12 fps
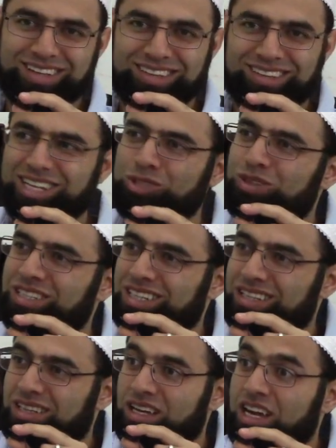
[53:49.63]
That's what he
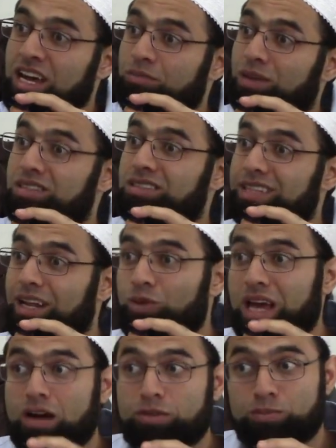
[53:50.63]
did. But still we
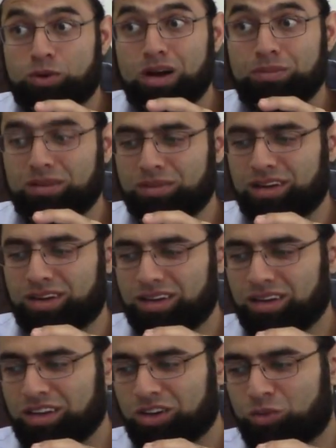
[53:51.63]
have a problem here.
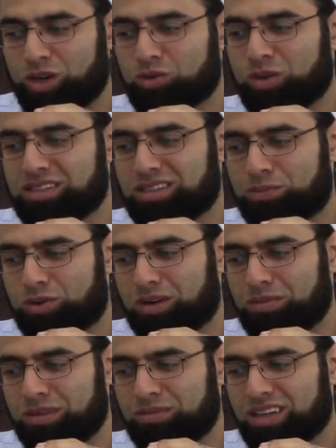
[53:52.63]
What was the
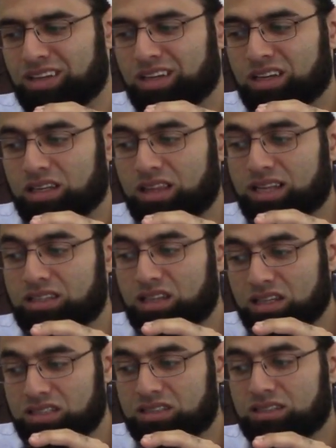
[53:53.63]
problem? That
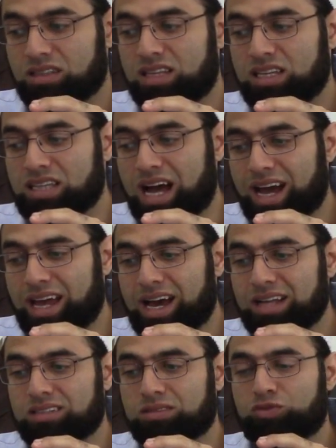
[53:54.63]
this, these
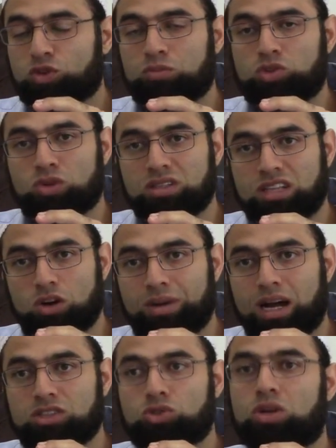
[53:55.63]
ayat from Surah
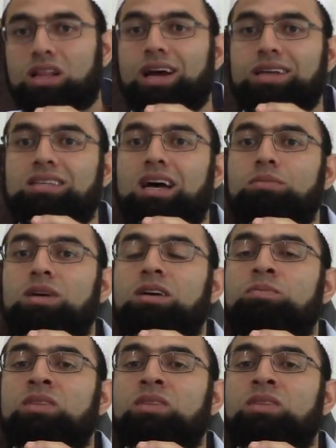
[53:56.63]
Tawbah and Surah Ahzab